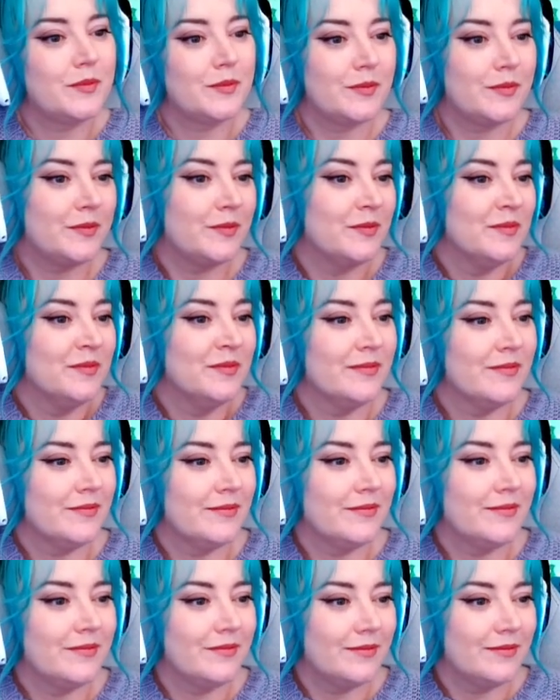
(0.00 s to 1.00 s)

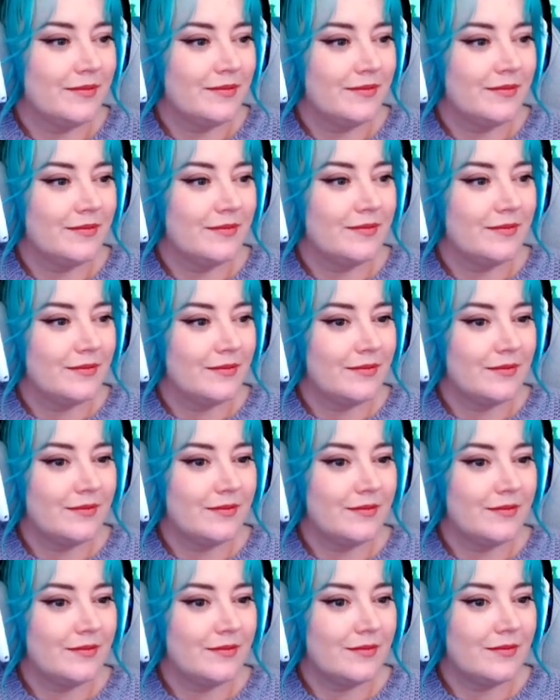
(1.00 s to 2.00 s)

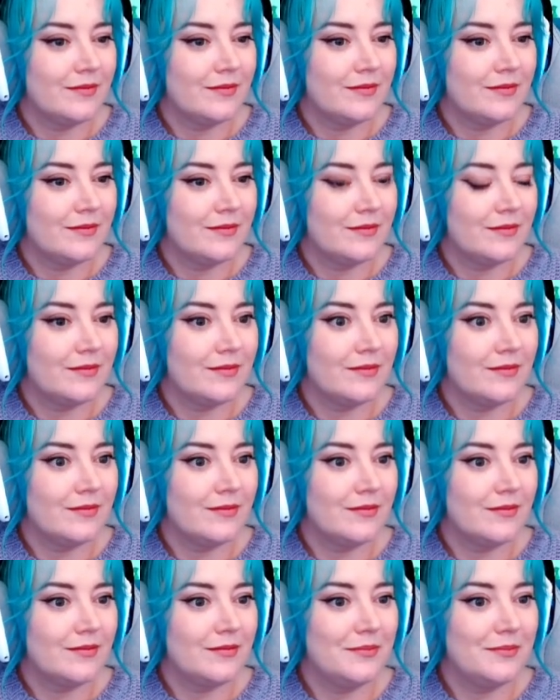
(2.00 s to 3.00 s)

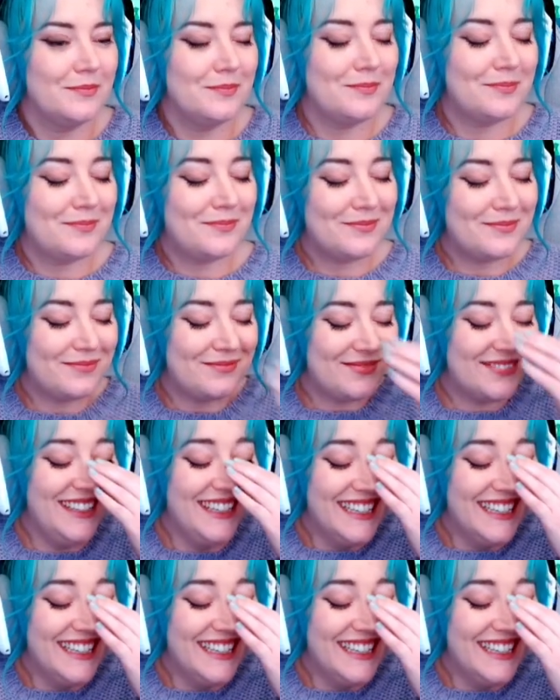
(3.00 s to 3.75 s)
Nothing is said.